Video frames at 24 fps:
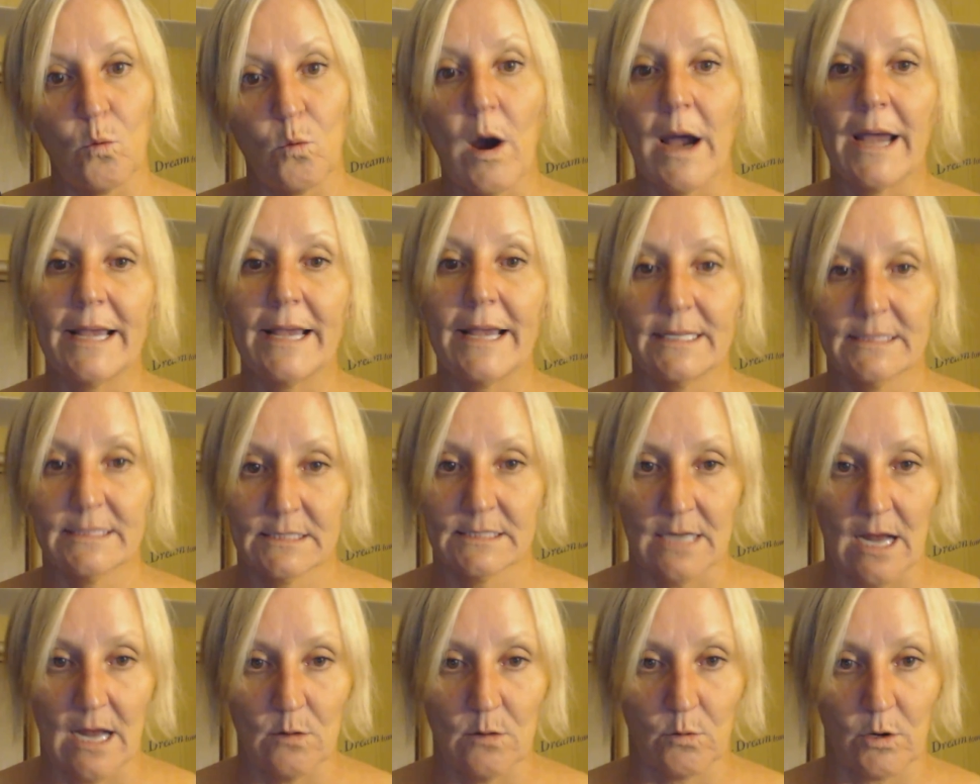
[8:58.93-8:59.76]
why it's
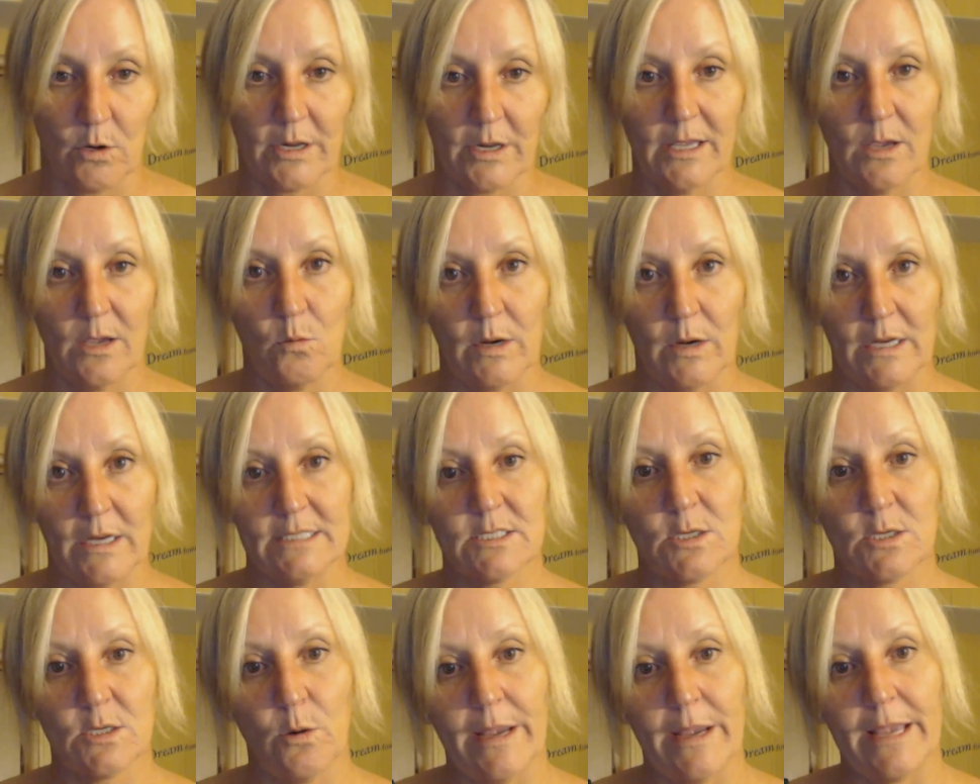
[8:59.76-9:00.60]
not working,
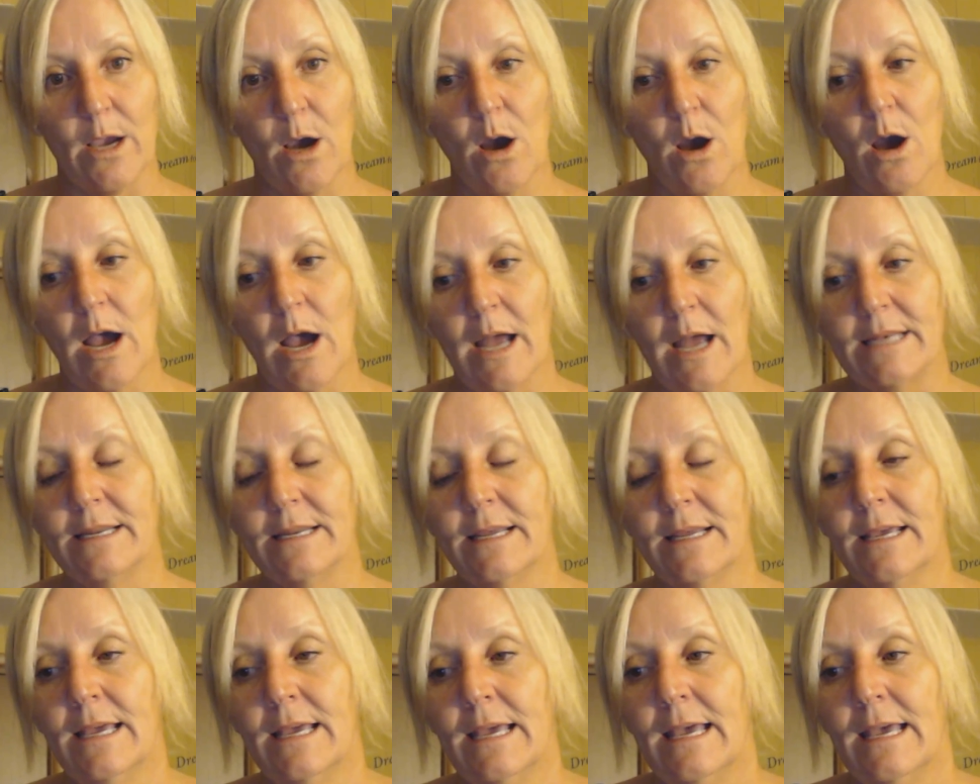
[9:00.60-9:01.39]
it's going on.